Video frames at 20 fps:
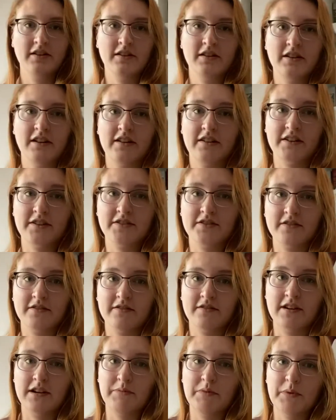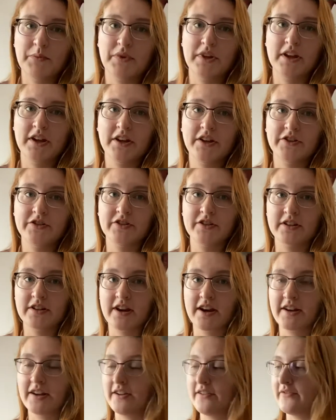All right, so I'm on page
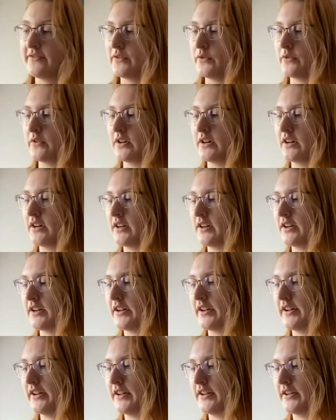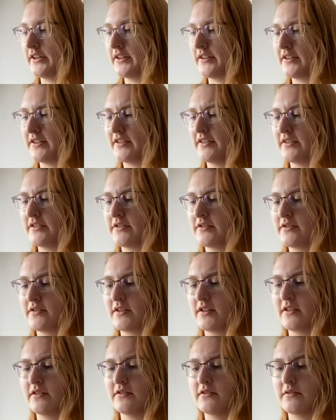94 and I think there's
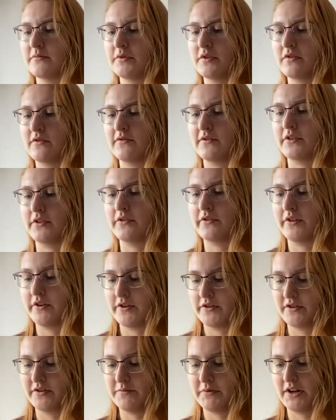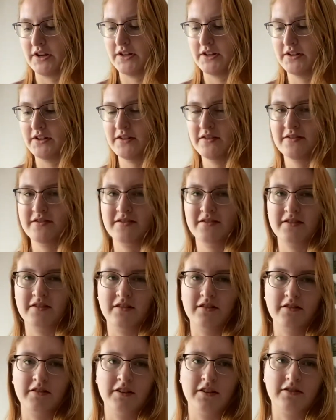like a little bit over 300 pages.
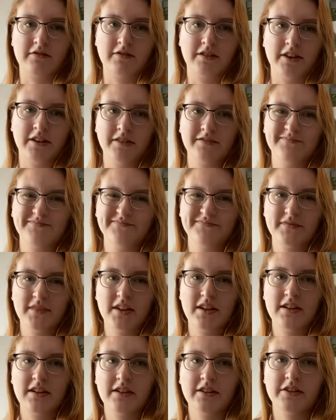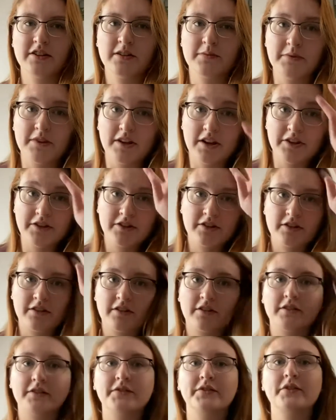So, you know, like a little bit under a
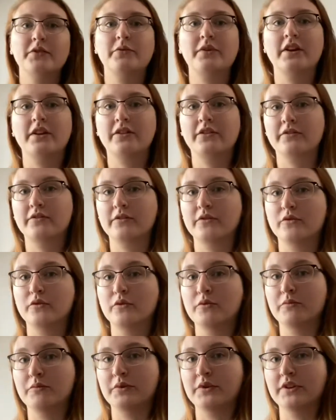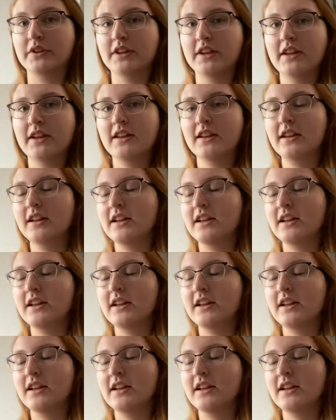third of the way through Bully.